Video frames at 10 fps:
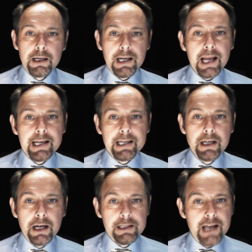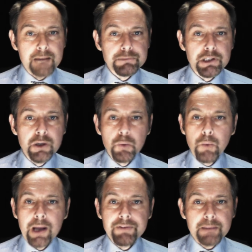Clegg and Cameron
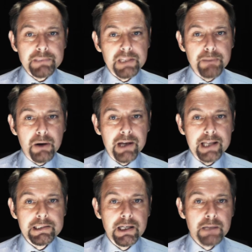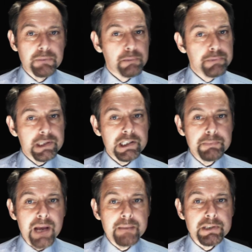wave empty pockets, but British
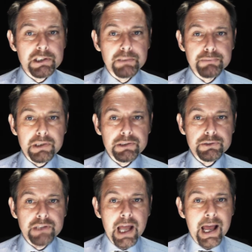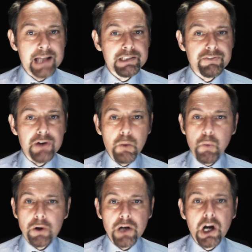payments to Brussels heads for a
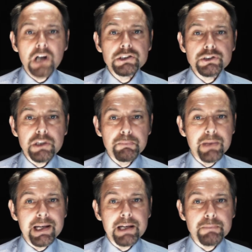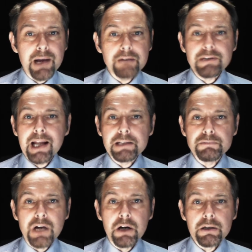£100 billion
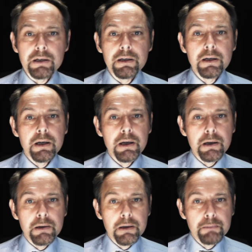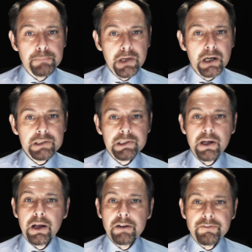landmark. Plus,
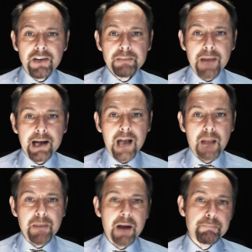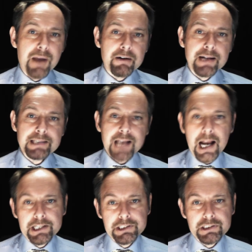feedback about Baroness
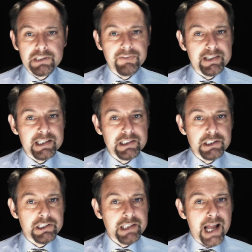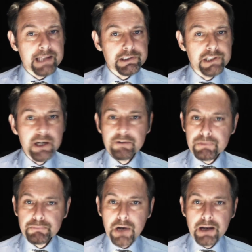Ashton's visit to the stands
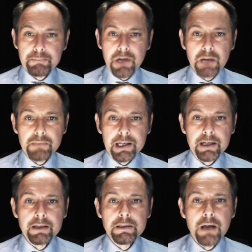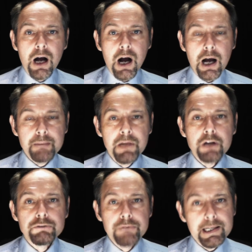from Brian Barmlin. I'm
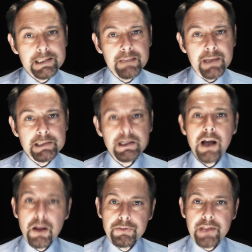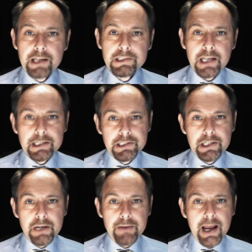Rick Timmis, and this is
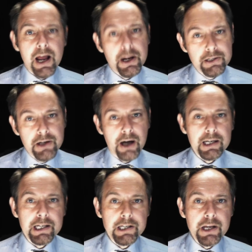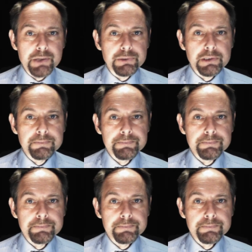the EUnit Nightly News.